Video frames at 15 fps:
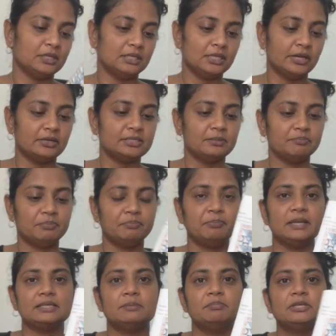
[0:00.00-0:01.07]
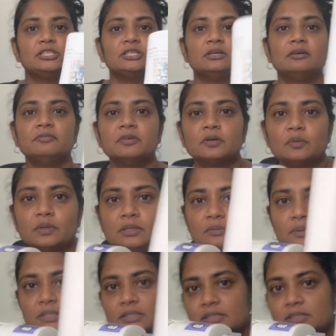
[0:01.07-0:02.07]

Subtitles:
Here's a better picture of the quilt, what it's